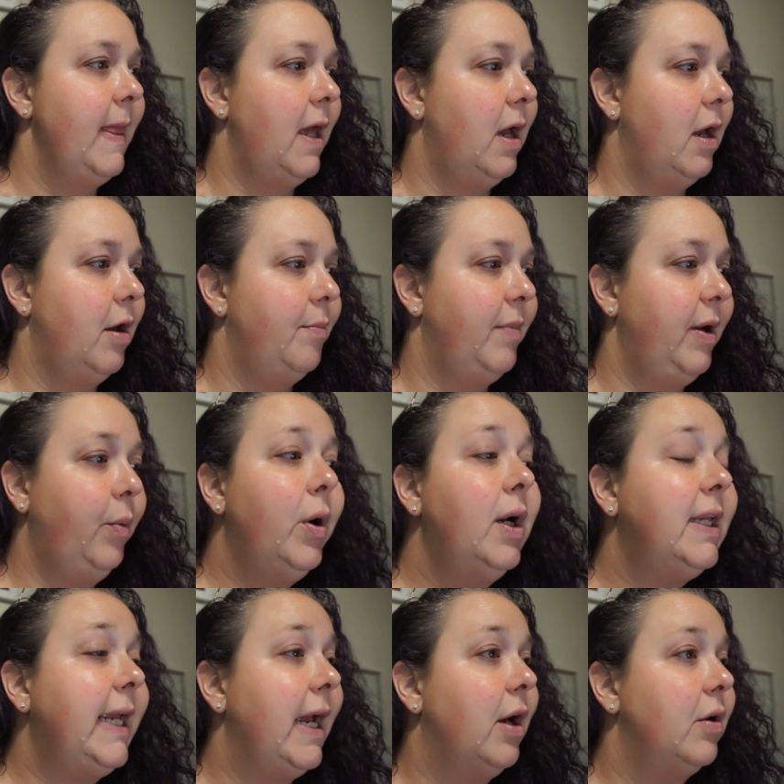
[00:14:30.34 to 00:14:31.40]
my
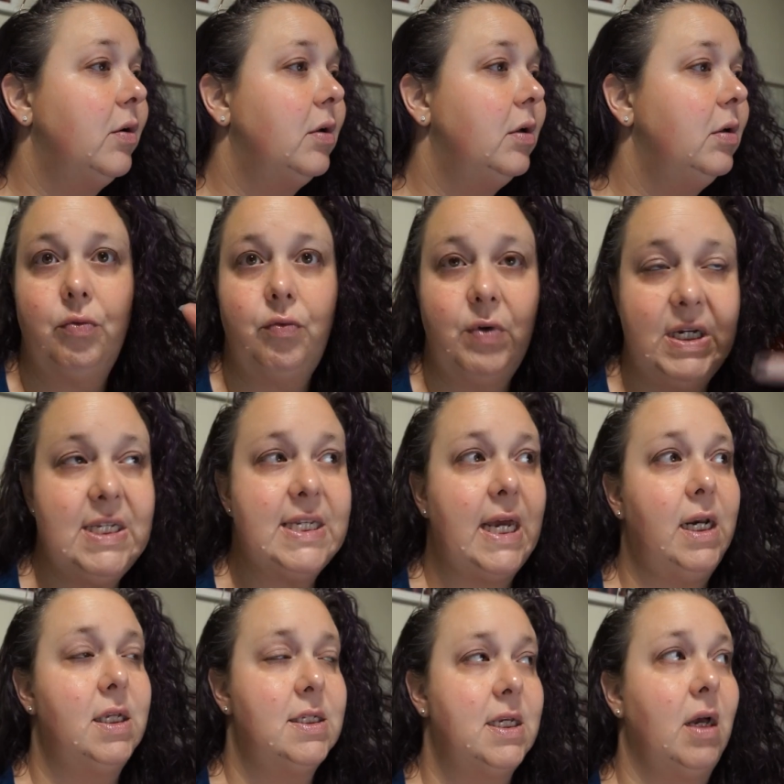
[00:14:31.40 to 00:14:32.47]
word count
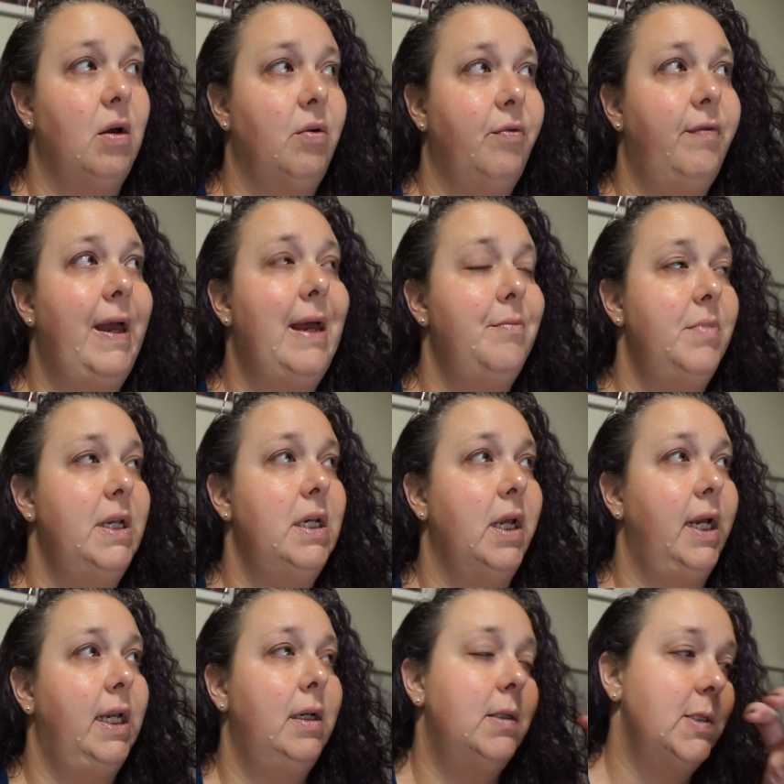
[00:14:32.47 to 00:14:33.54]
reset itself at
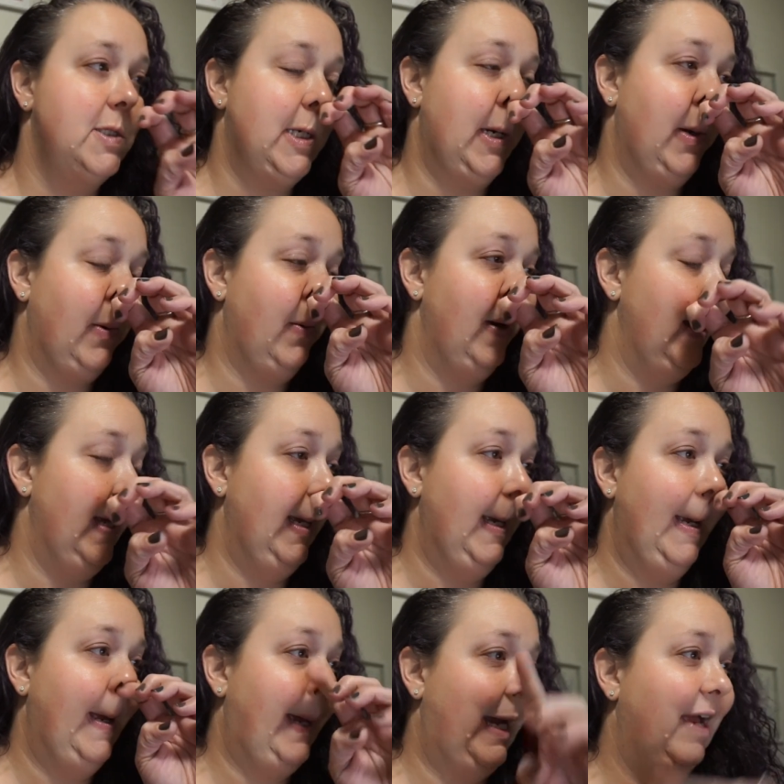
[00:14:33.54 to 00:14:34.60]
midnight. So
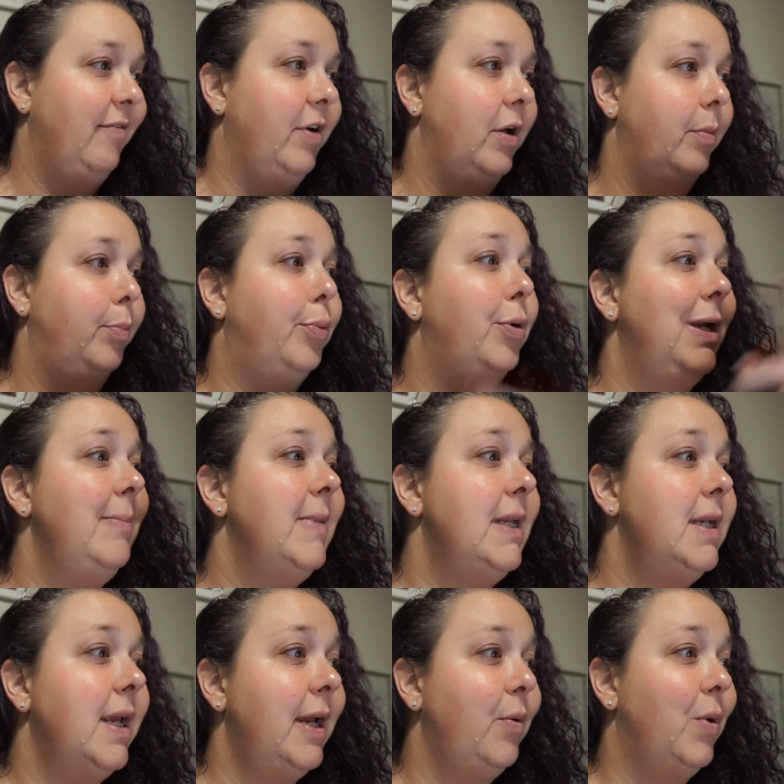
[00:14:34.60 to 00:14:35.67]
I have a
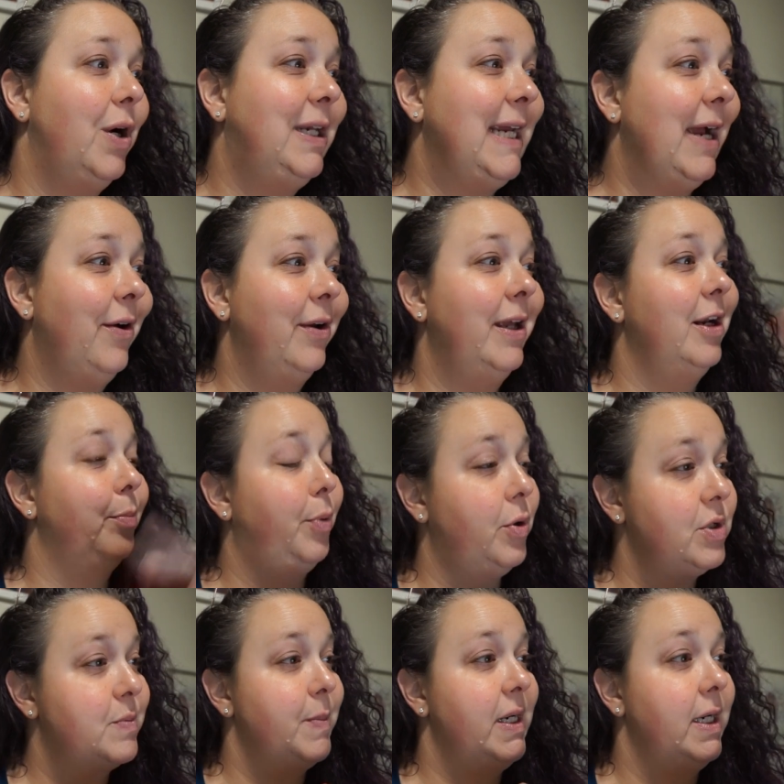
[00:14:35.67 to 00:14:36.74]
pre-midnight word count and a
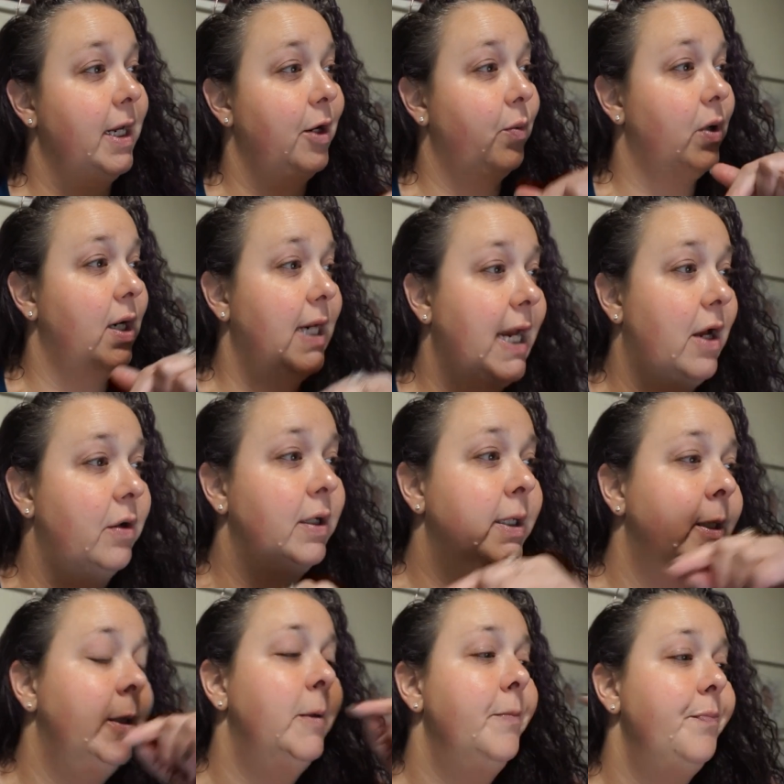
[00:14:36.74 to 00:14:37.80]
post-midnight word count.
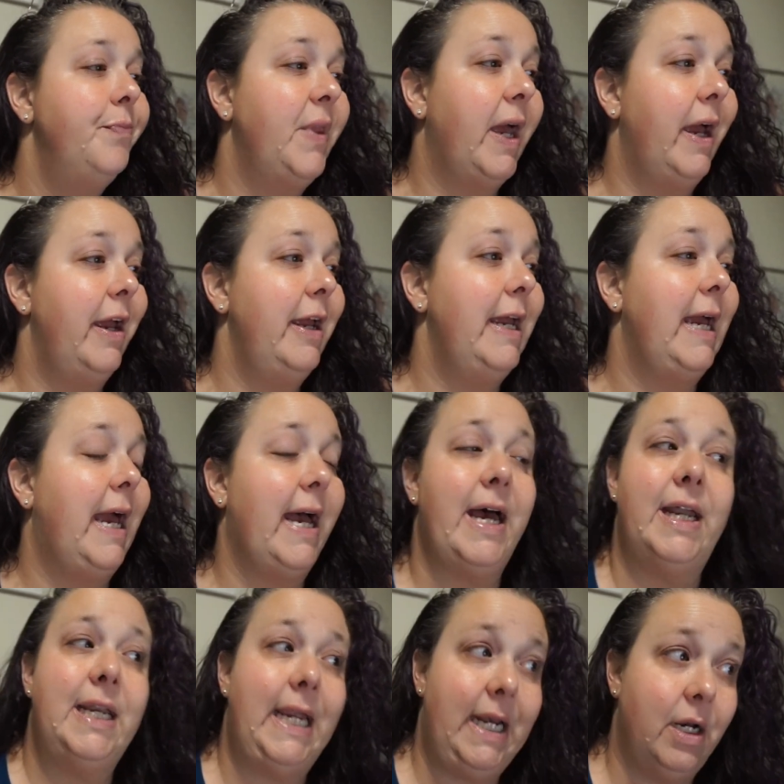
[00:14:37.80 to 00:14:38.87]
I
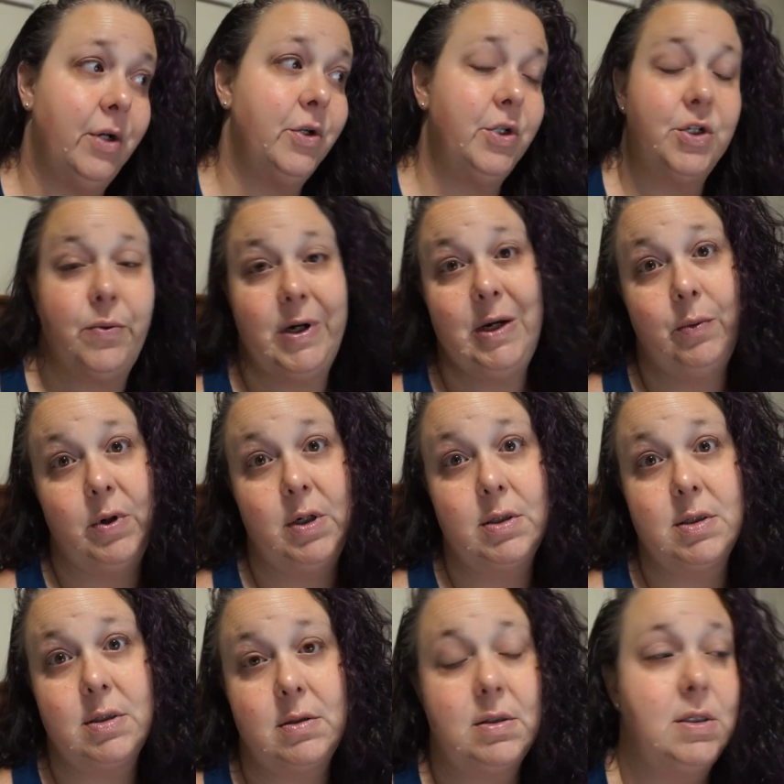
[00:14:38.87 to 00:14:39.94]
had 820
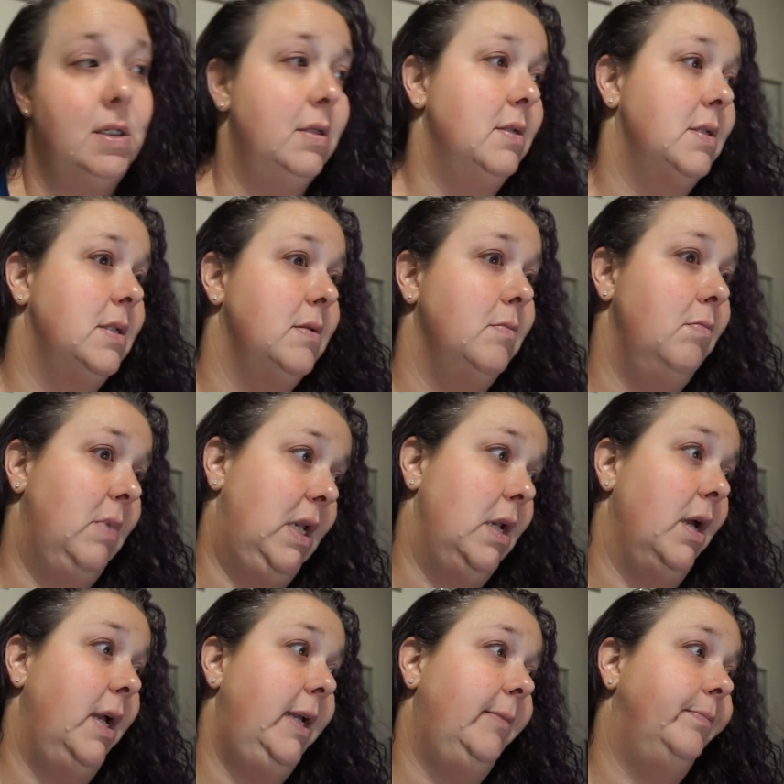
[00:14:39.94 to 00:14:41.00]
words since
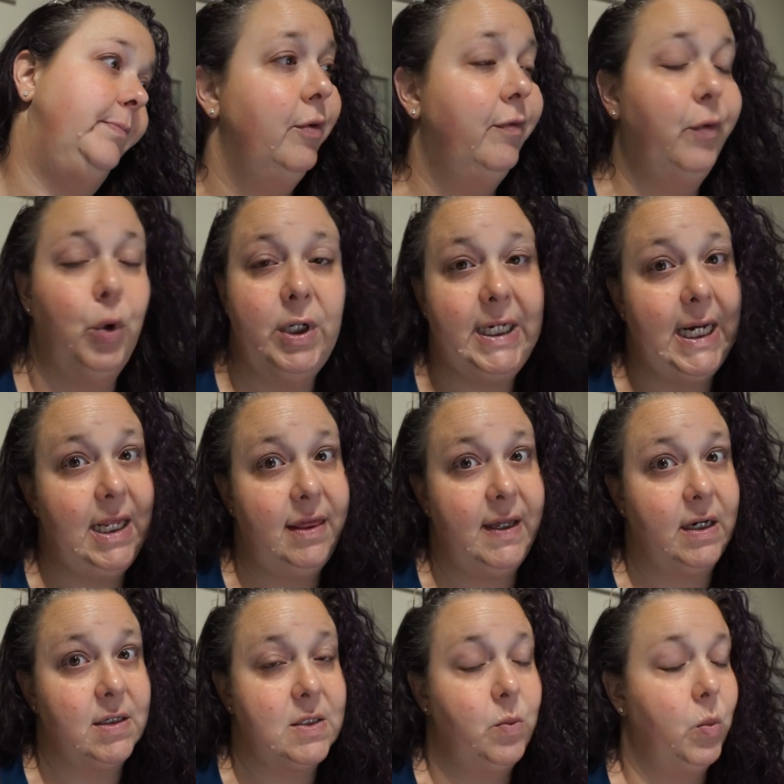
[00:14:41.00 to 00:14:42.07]
midnight,
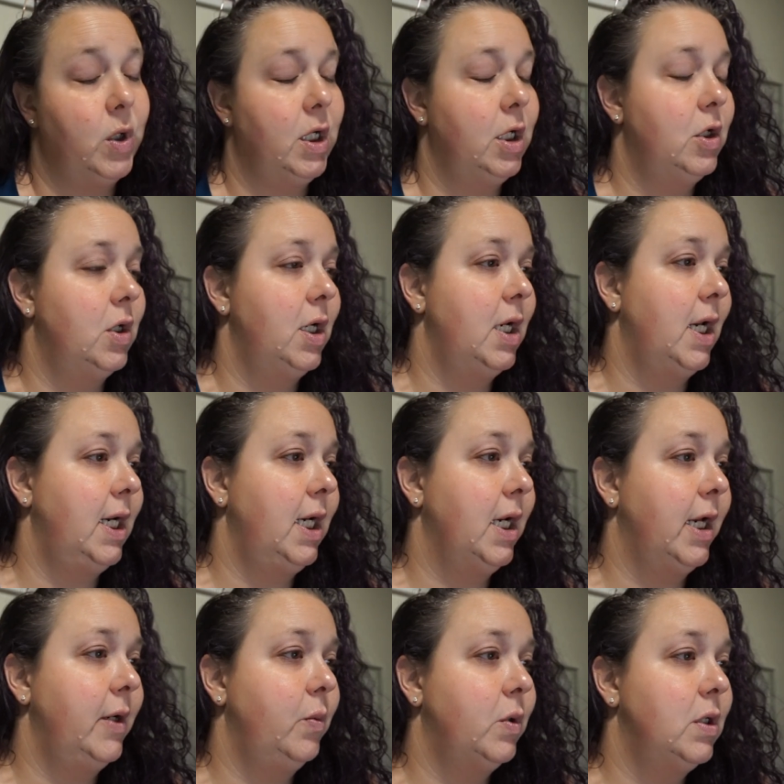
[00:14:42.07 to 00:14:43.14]

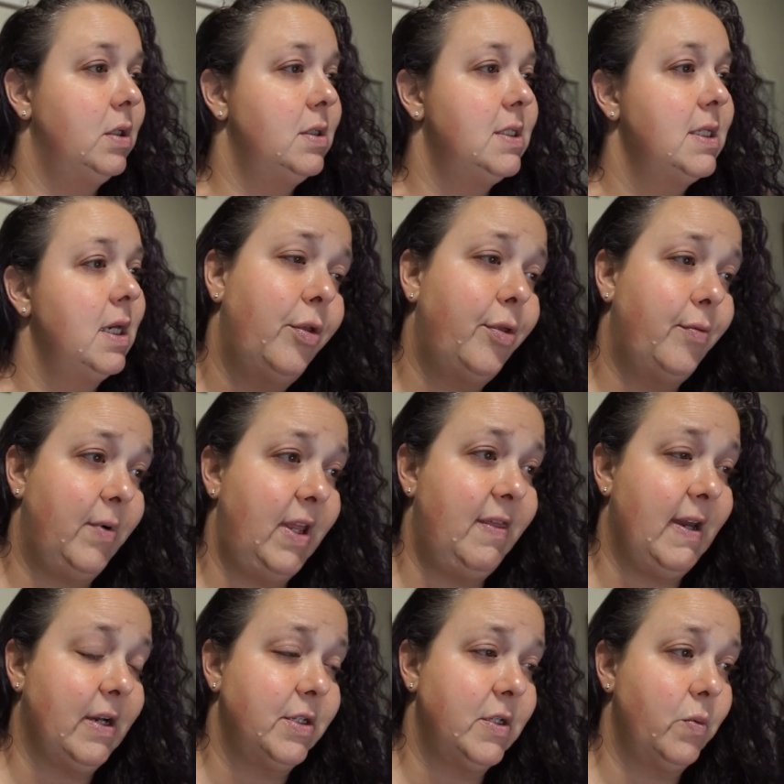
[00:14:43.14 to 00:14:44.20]
48,199 words,
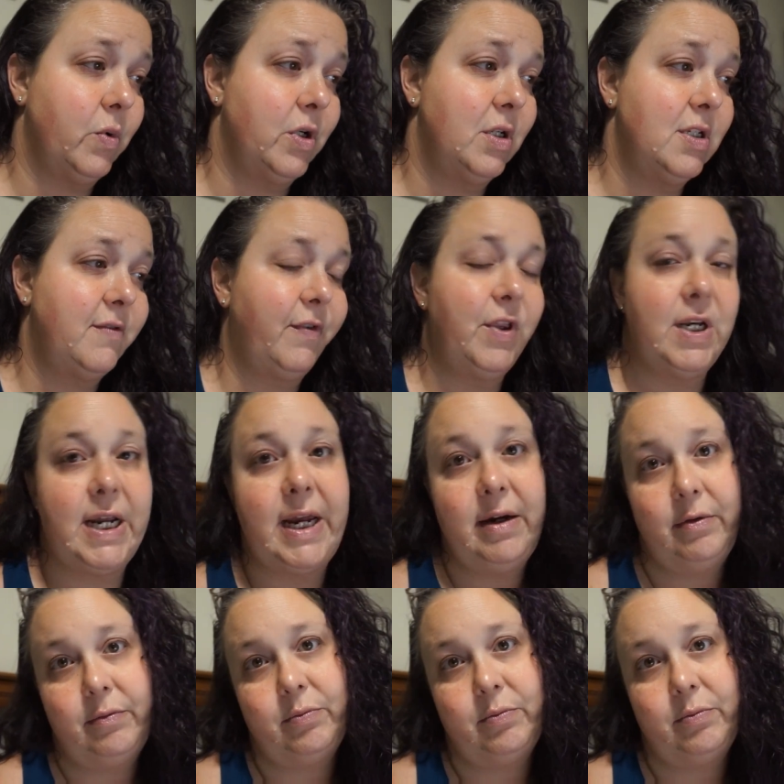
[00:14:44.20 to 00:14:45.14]
3,000 words for the day,